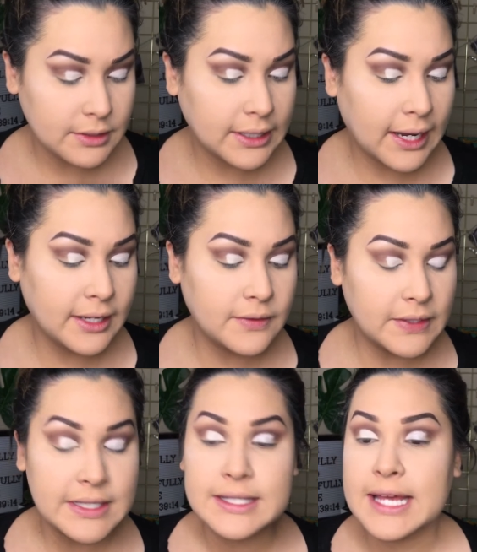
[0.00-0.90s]
Now to kind
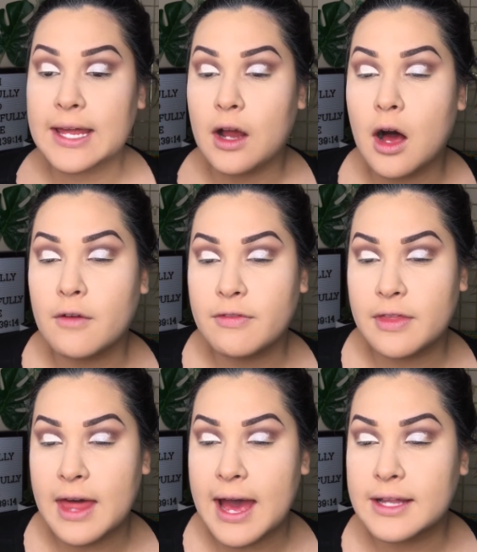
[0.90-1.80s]
of set off
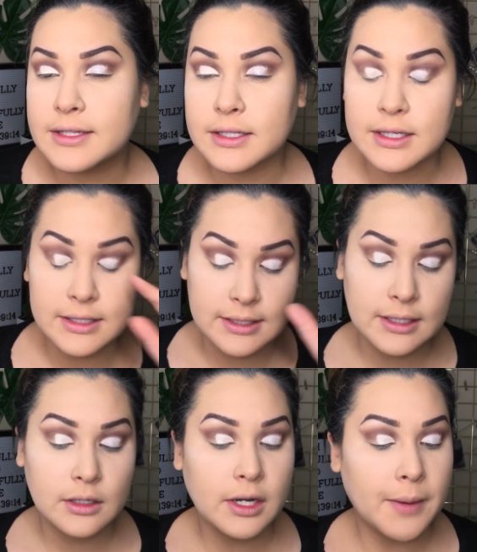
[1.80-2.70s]
that
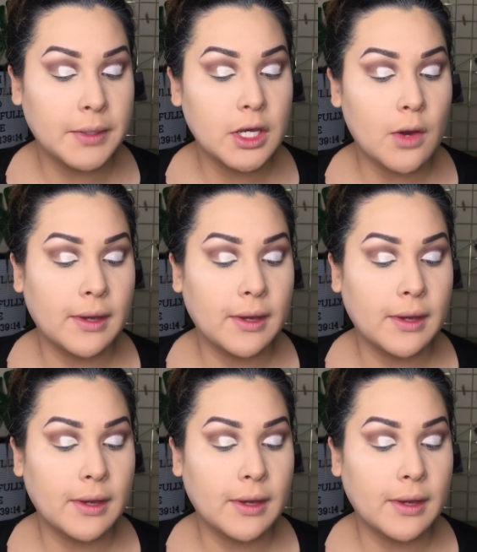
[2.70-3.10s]
concealer, I'm gonna go